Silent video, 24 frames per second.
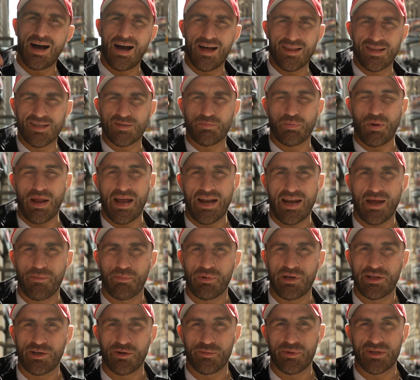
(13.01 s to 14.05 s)
This is playing up
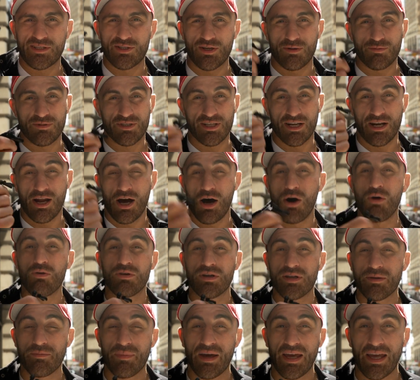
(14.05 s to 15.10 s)
a little bit, so I'm just going to hold
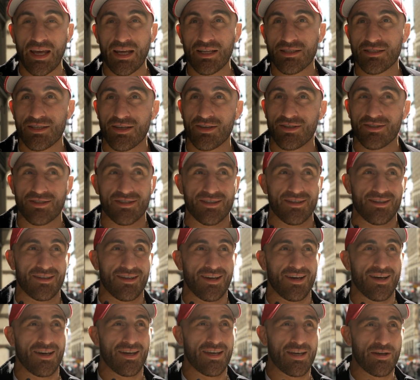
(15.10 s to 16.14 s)
it in my hand so you
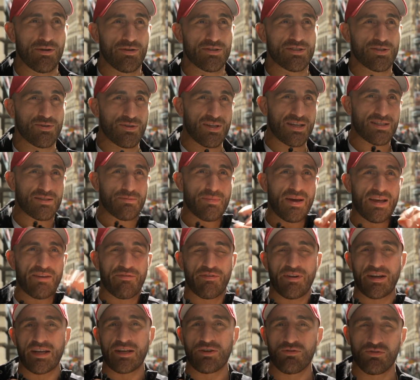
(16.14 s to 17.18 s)
can hear it so it doesn't make
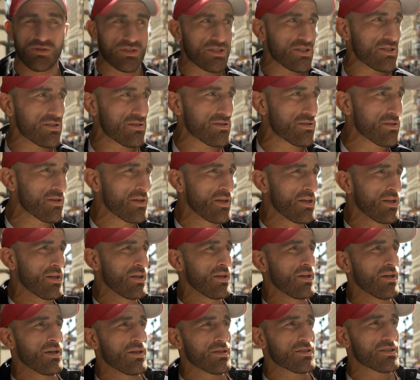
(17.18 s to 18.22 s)
funny noises.
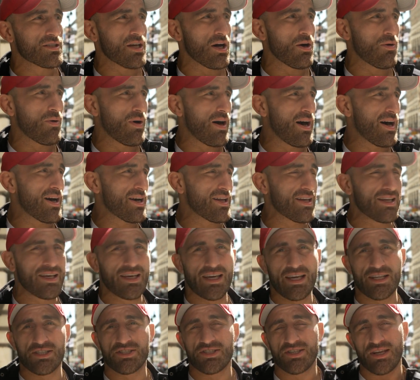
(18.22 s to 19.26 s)
So I'm going to
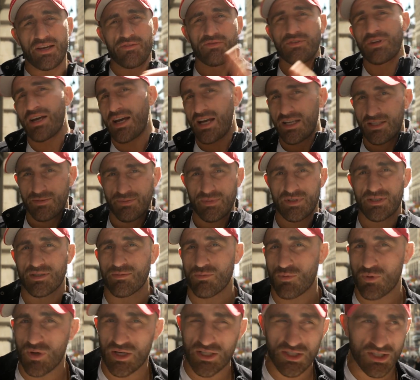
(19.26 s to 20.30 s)
get Jeff to ask me
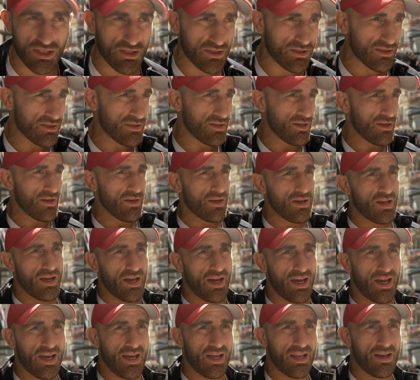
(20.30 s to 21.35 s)
some questions,
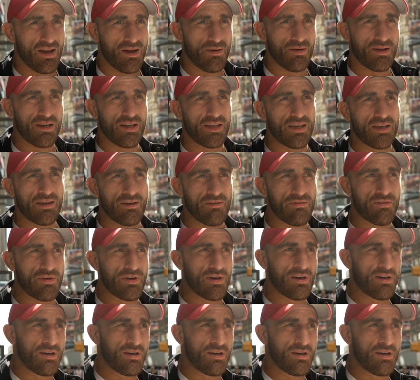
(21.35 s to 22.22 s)
and I'm going to give you...